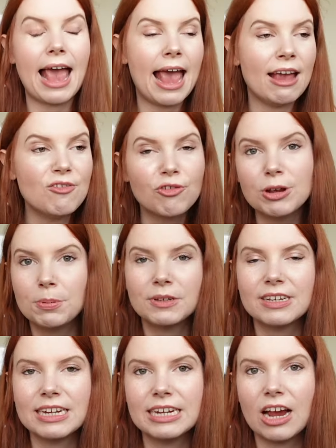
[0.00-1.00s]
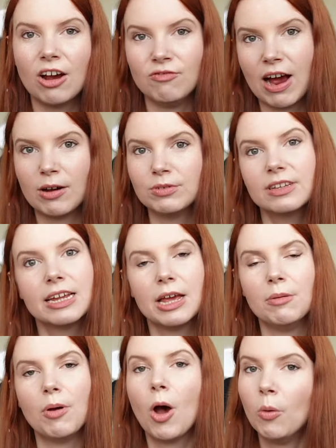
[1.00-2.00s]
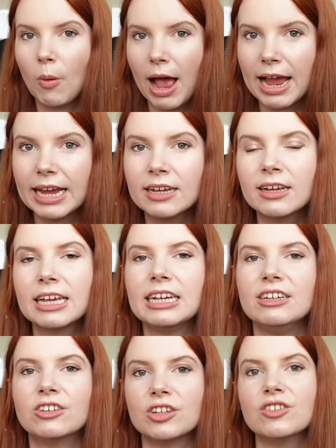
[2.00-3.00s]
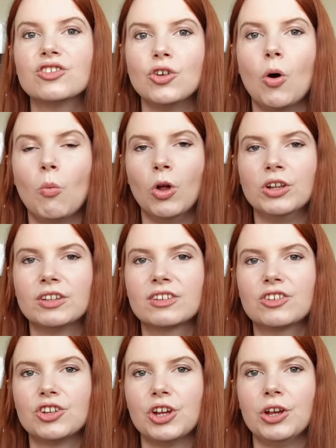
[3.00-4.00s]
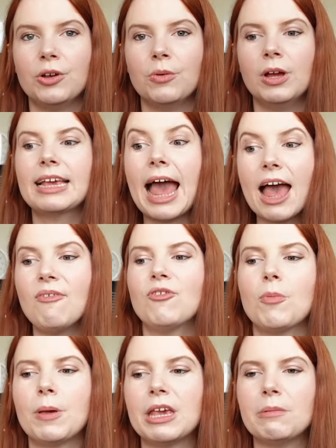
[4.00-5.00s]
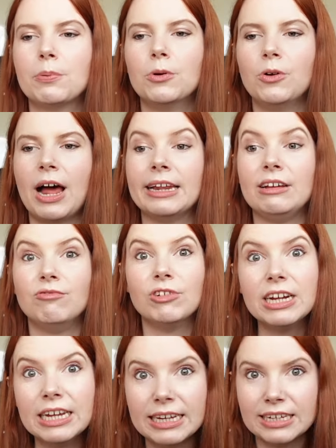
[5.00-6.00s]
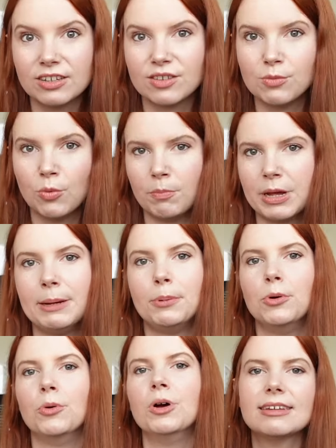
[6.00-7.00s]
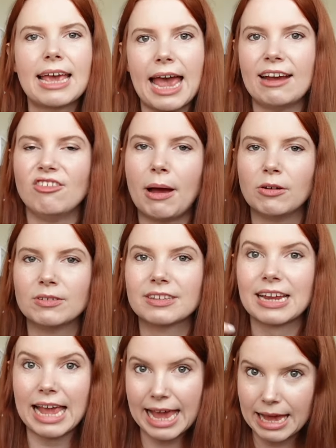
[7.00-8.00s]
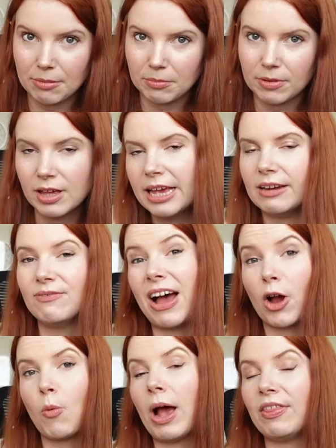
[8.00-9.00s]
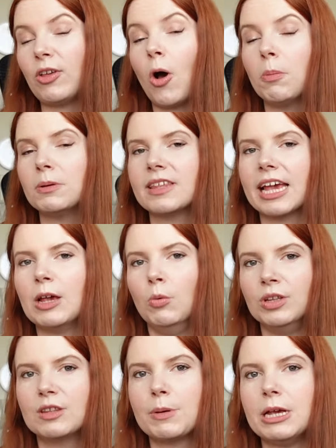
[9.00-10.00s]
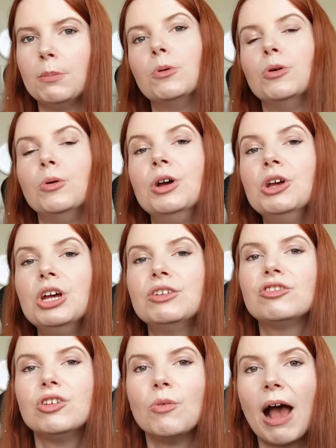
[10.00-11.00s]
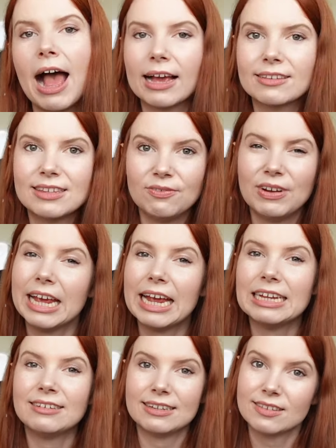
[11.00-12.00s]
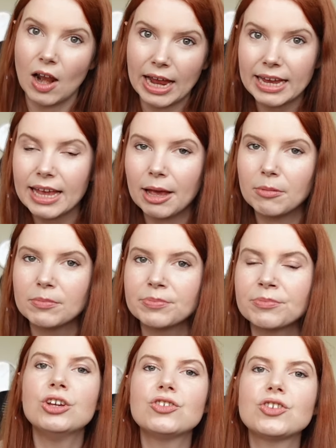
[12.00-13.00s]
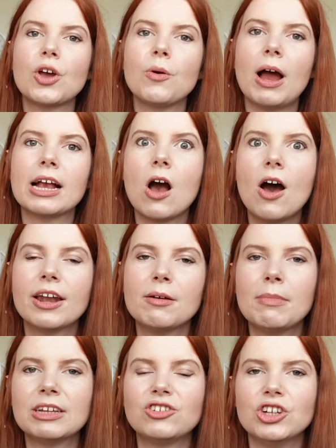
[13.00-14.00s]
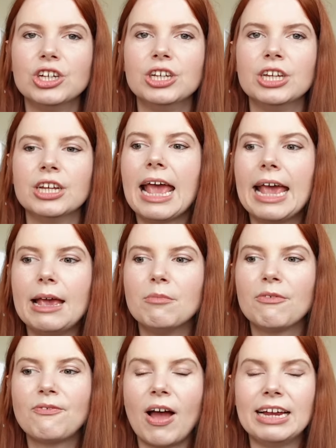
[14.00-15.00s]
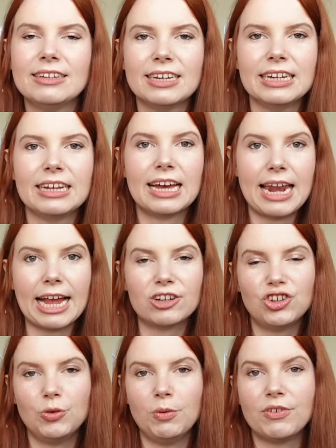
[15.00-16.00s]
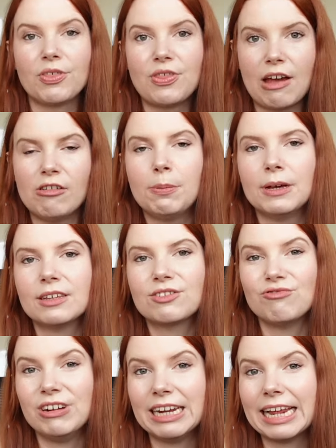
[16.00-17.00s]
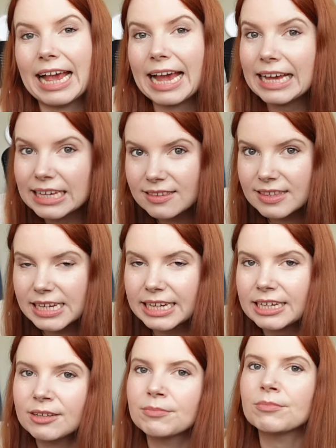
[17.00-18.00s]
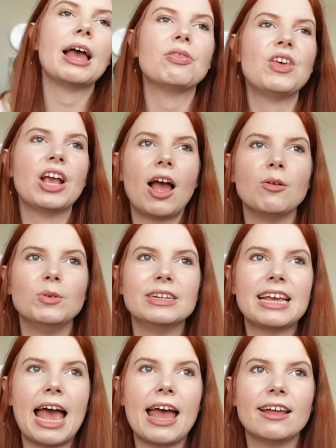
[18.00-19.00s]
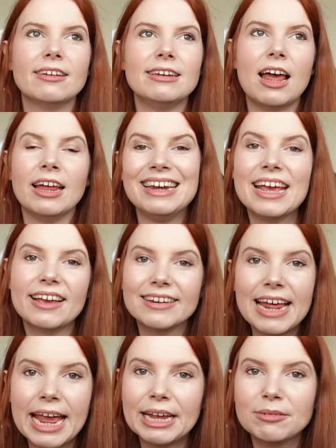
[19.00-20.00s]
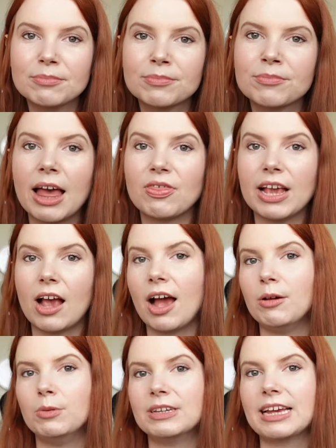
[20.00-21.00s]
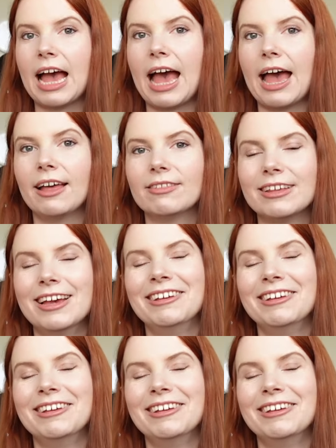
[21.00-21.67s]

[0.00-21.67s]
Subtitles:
everybody around him away. He does not want to care for people, and he really doesn't want people to care about him. In fact, quite the opposite. He wants people to actively dislike him. So I can't imagine him finding connection with a therapist really easy. I think I would get a nickname. I think I would get...